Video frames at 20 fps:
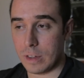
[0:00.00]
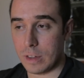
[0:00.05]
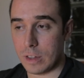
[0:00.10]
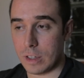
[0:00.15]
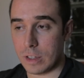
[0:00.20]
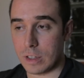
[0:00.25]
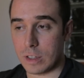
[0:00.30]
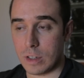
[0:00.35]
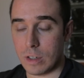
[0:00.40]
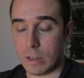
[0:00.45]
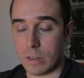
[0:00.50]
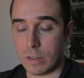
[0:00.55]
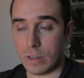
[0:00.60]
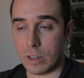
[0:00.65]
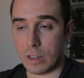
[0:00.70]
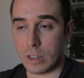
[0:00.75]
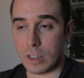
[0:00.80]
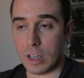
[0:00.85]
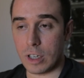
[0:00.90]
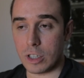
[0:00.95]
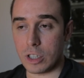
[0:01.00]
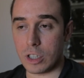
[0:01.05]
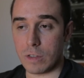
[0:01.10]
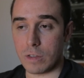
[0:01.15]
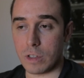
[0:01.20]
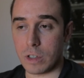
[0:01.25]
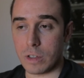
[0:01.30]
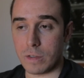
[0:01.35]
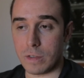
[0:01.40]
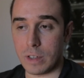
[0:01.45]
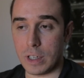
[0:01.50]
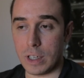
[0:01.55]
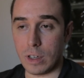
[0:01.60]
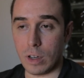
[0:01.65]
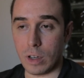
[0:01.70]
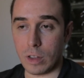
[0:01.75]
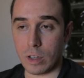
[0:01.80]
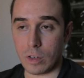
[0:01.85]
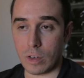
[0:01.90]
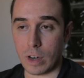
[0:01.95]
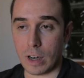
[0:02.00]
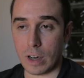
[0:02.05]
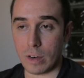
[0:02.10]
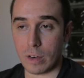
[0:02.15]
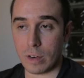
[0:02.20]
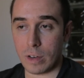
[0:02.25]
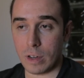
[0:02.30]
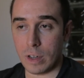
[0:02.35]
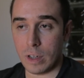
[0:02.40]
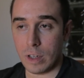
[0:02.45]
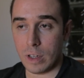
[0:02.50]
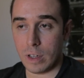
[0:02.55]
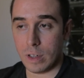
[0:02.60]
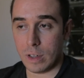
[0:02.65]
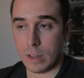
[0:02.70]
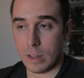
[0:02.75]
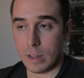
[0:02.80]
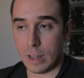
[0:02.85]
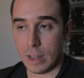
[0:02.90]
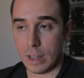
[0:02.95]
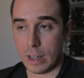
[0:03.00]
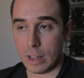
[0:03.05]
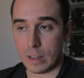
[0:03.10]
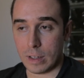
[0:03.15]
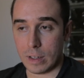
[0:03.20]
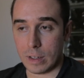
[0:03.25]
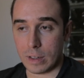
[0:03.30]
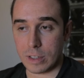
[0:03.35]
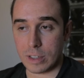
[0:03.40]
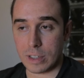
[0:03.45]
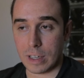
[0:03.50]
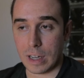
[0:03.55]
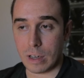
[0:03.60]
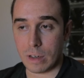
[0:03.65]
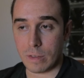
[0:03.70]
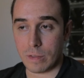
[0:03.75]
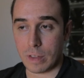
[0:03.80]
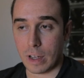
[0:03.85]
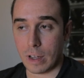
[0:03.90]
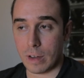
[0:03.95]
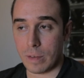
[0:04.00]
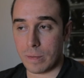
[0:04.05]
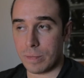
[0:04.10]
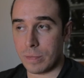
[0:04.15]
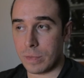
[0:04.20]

the touch of your feet on the ground, and the sound of that?